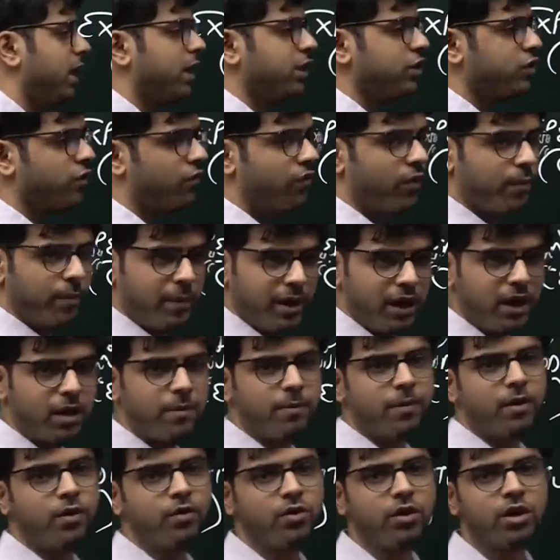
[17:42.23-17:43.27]
it is of a big
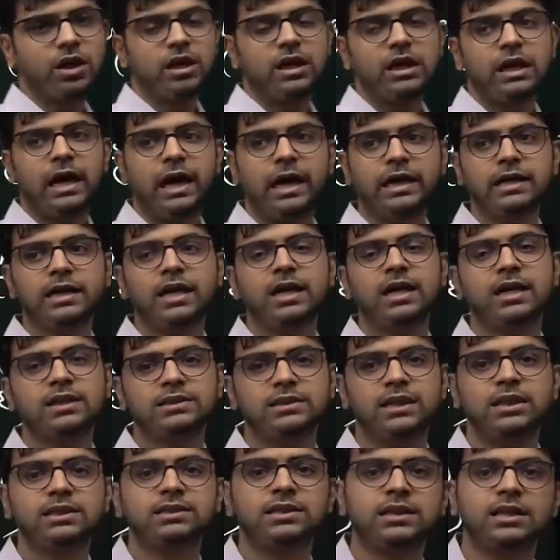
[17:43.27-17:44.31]
amount. And it
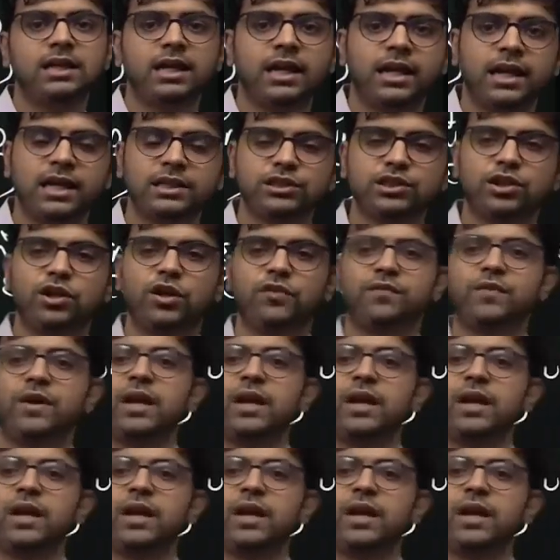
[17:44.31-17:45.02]
results in creation of